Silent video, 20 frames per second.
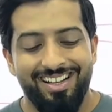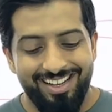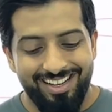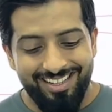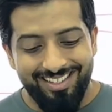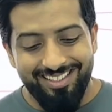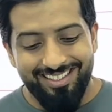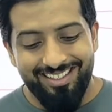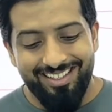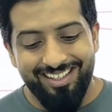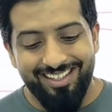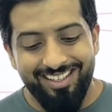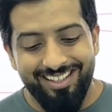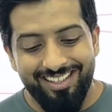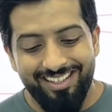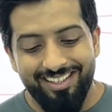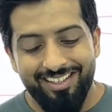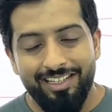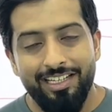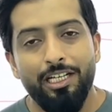
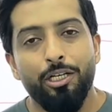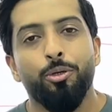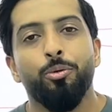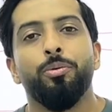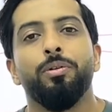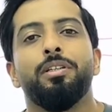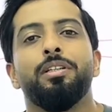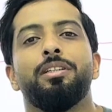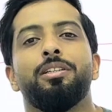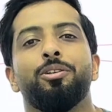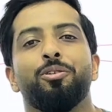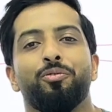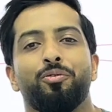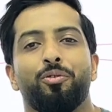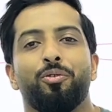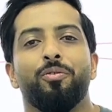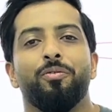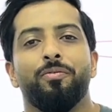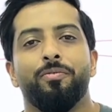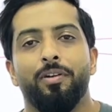the liquidity of
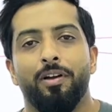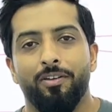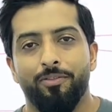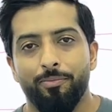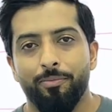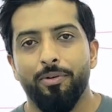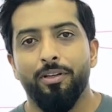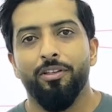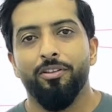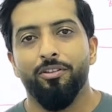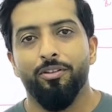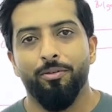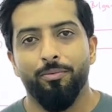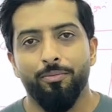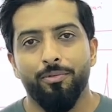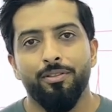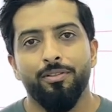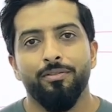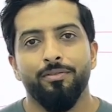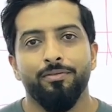around 5 million
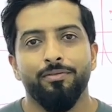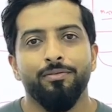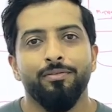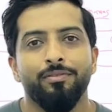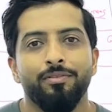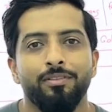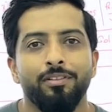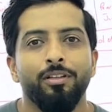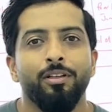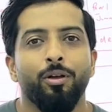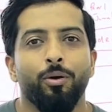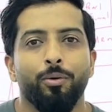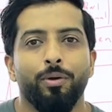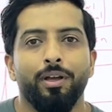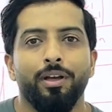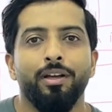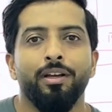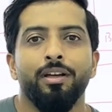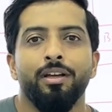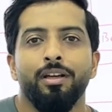dirhams,
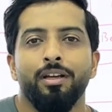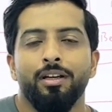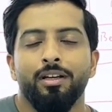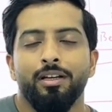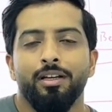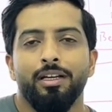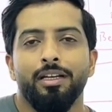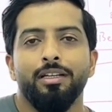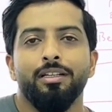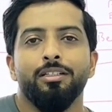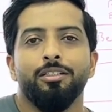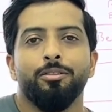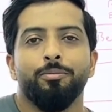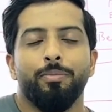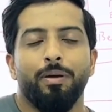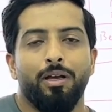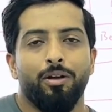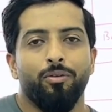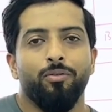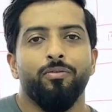okay? In a
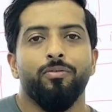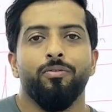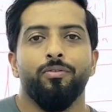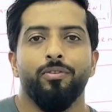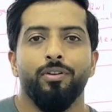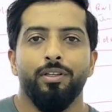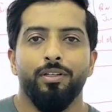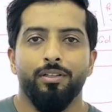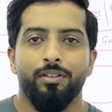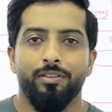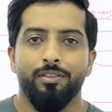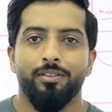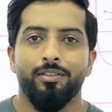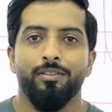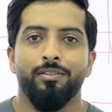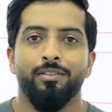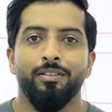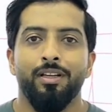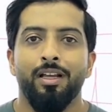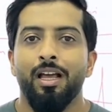span of 3
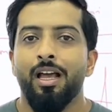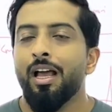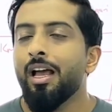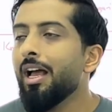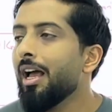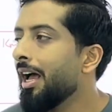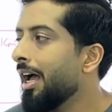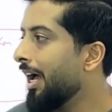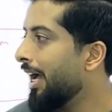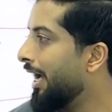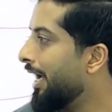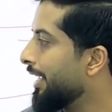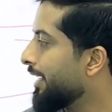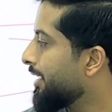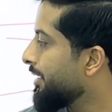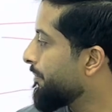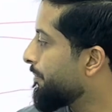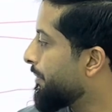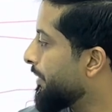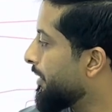years, I
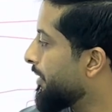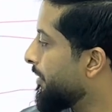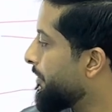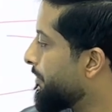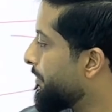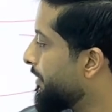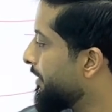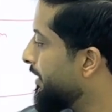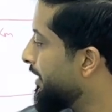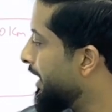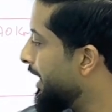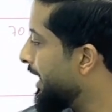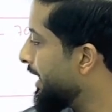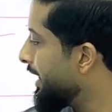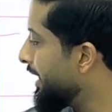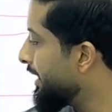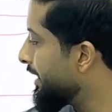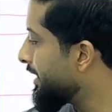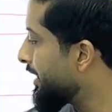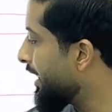can pick up an
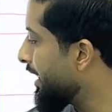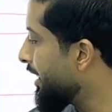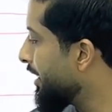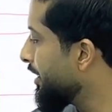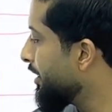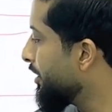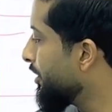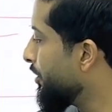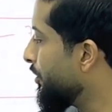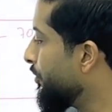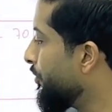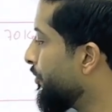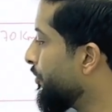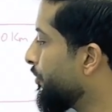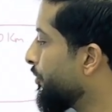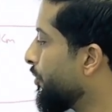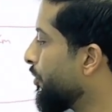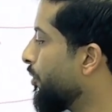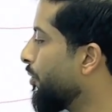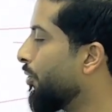entire
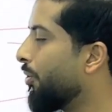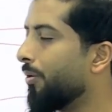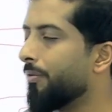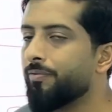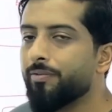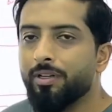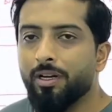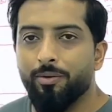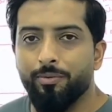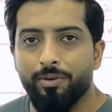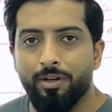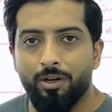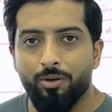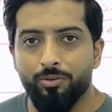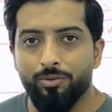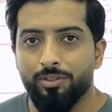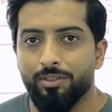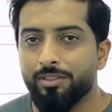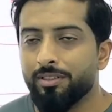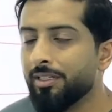row of
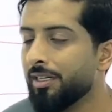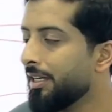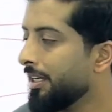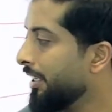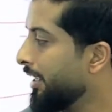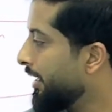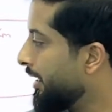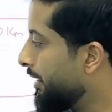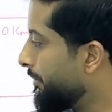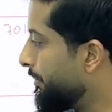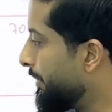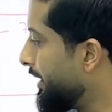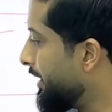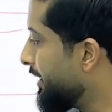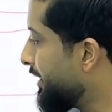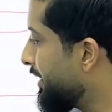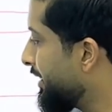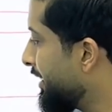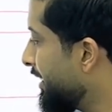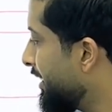townhouses.
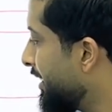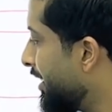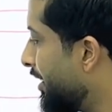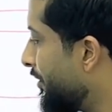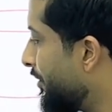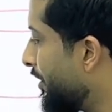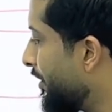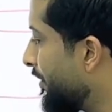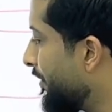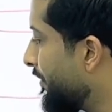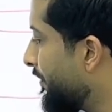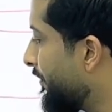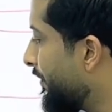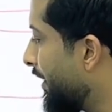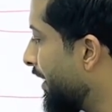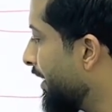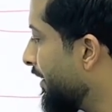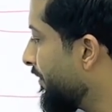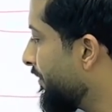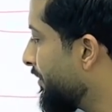Means around
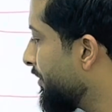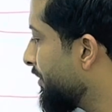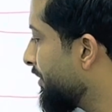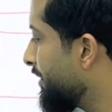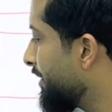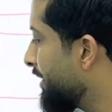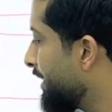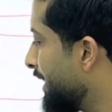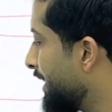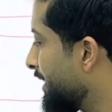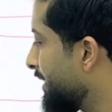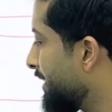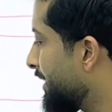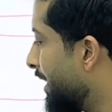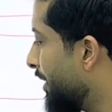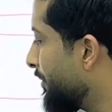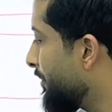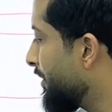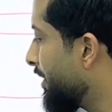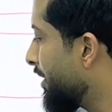5 to 6
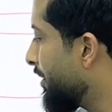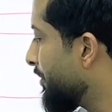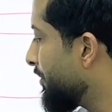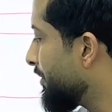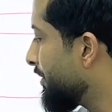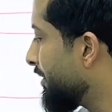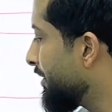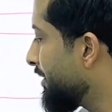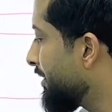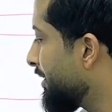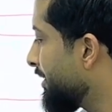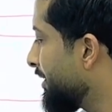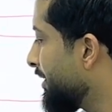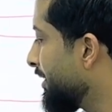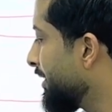townhouses